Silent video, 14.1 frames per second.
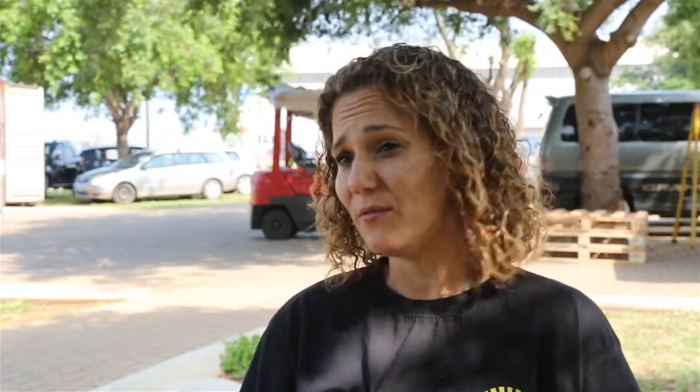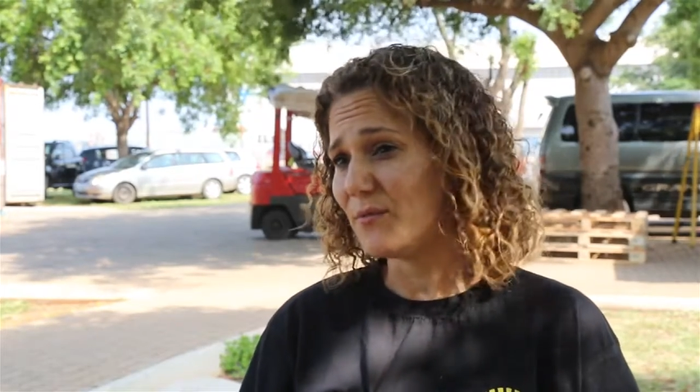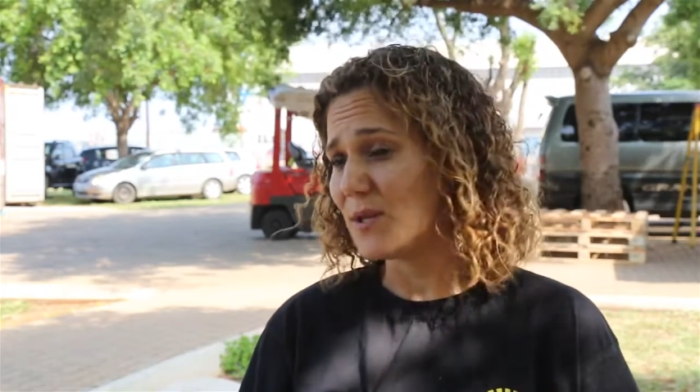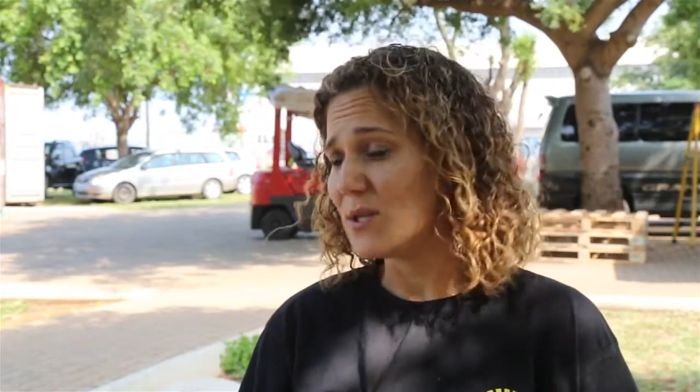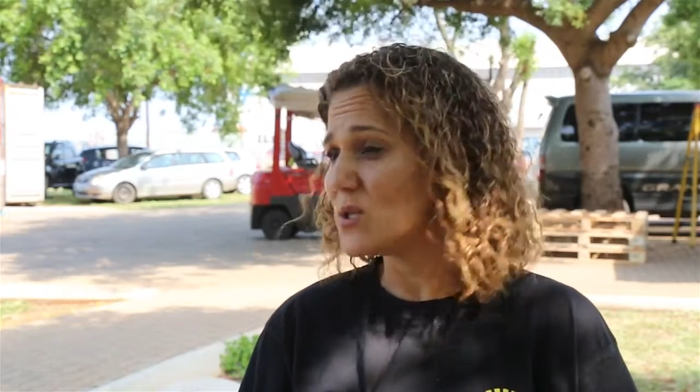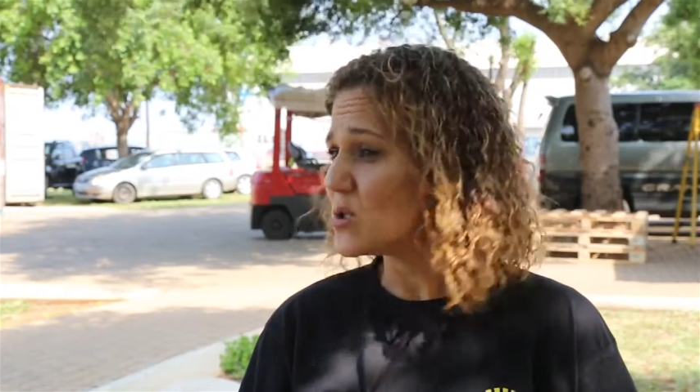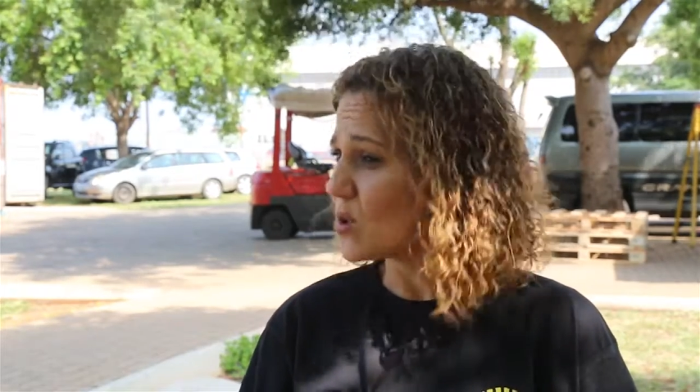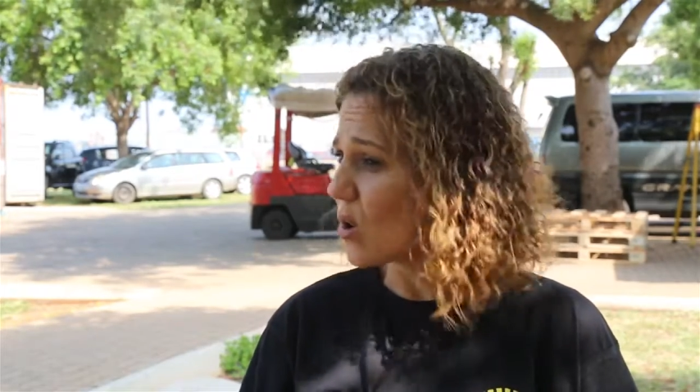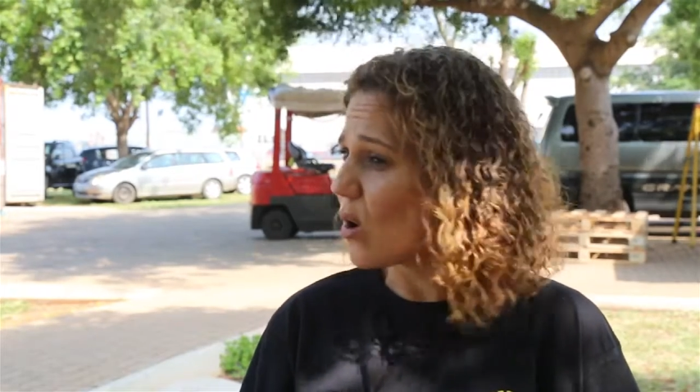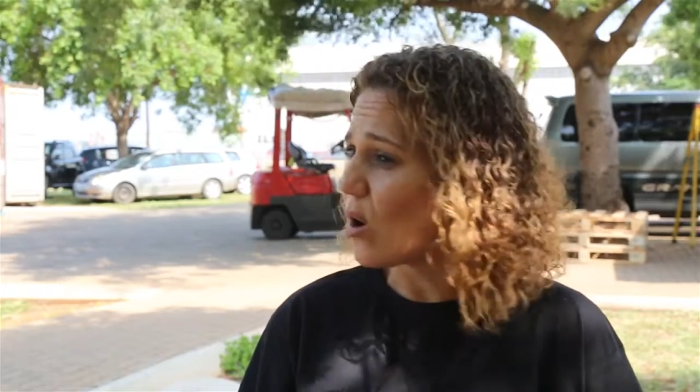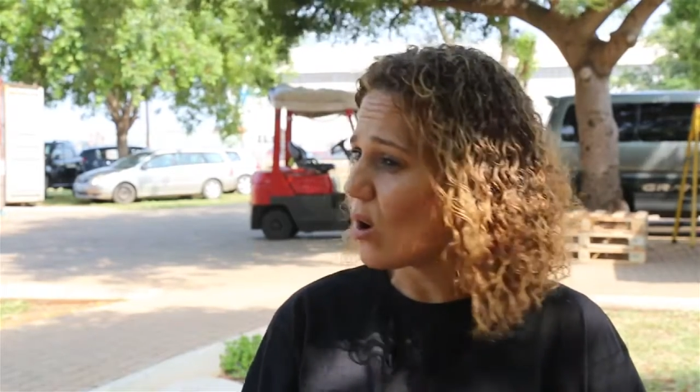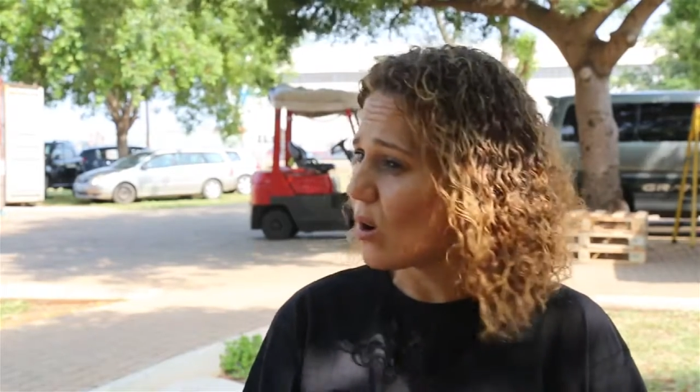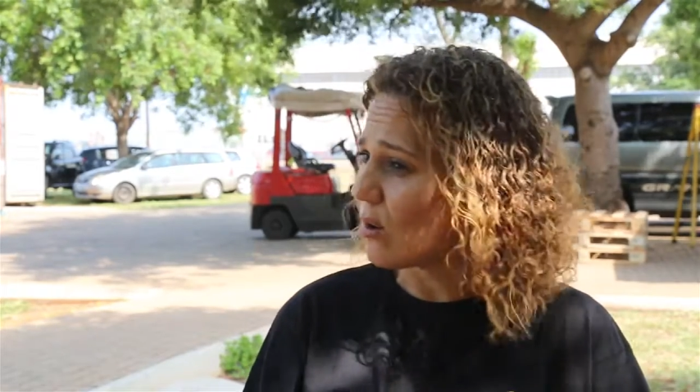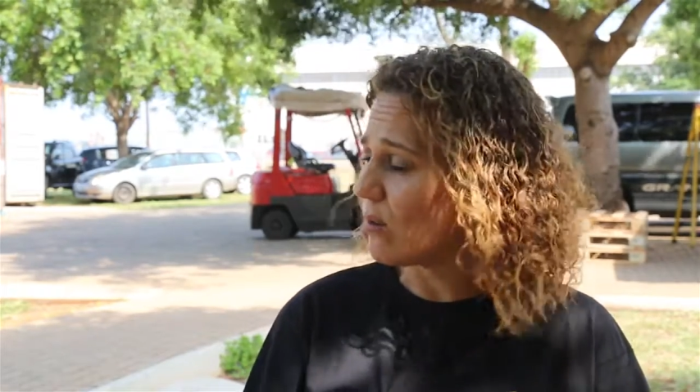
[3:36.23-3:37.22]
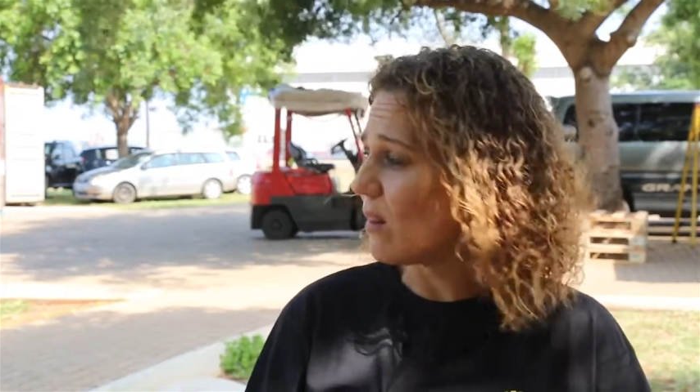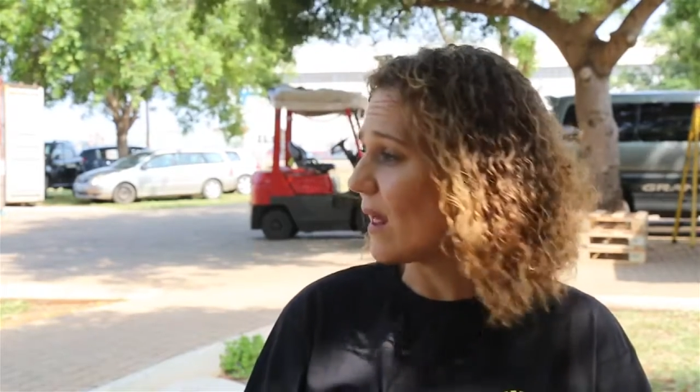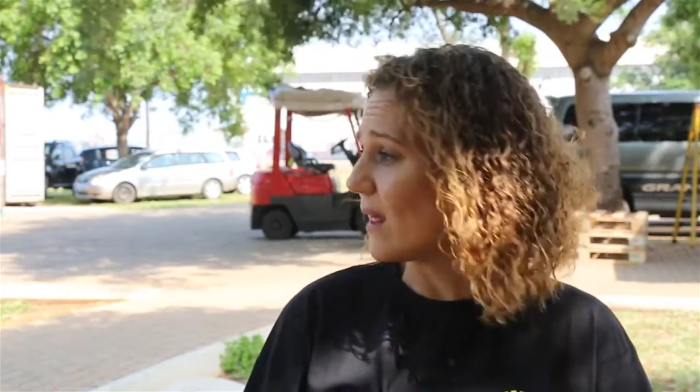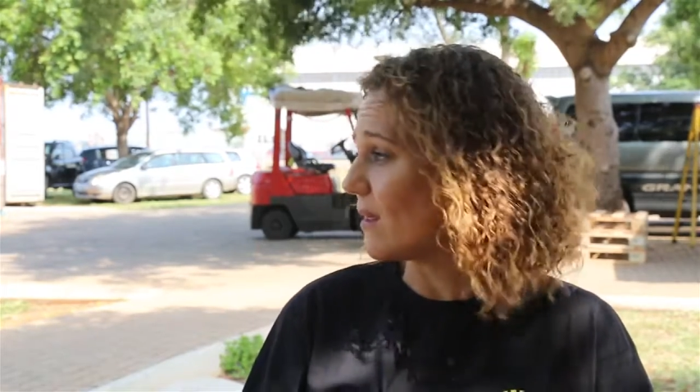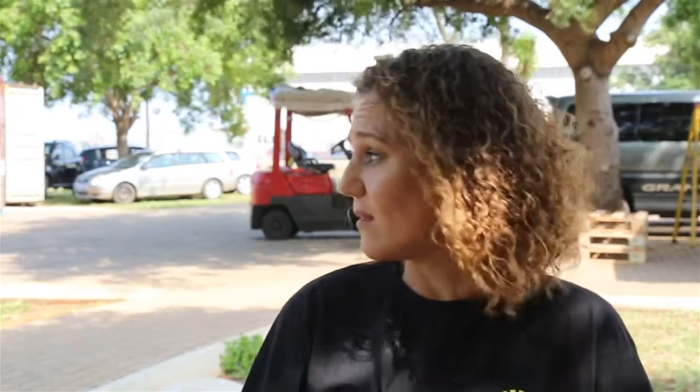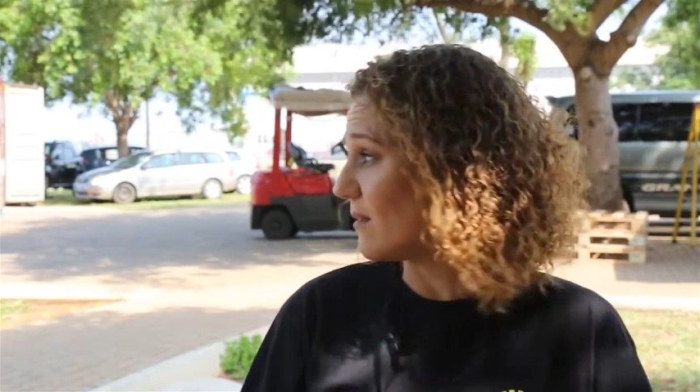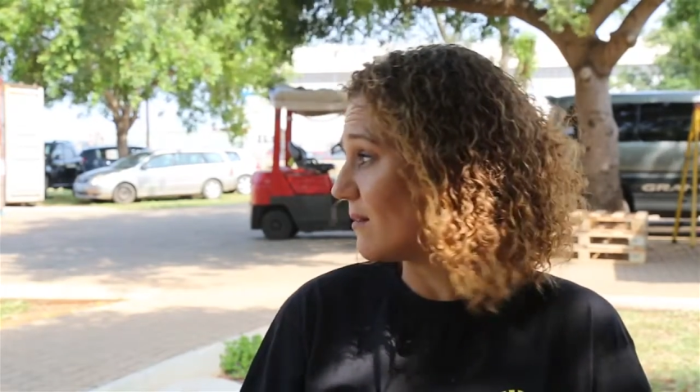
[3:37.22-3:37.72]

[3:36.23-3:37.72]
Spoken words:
he saw like